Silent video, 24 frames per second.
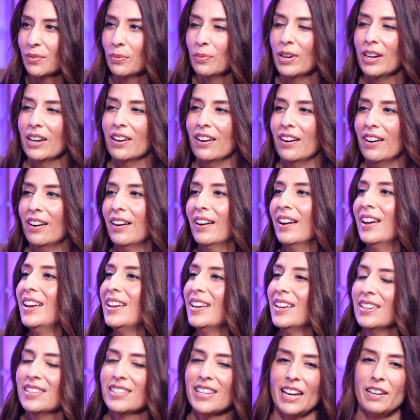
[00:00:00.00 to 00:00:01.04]
We are
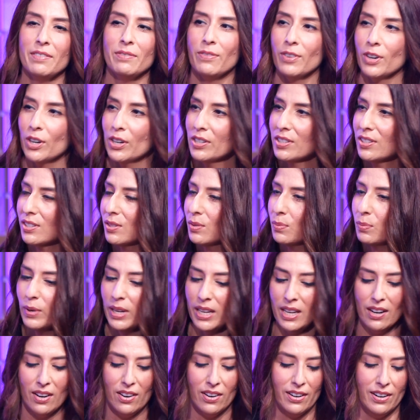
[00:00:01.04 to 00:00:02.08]
diverse,
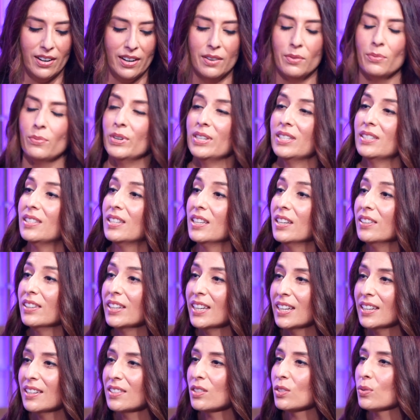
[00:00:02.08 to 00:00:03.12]
we are
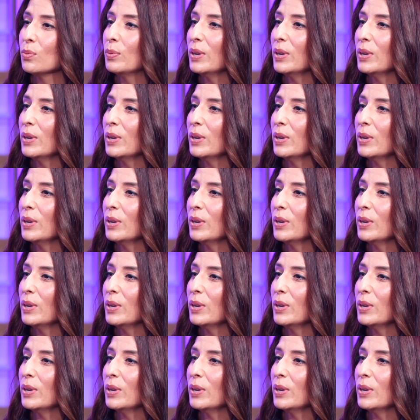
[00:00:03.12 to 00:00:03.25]
resilient,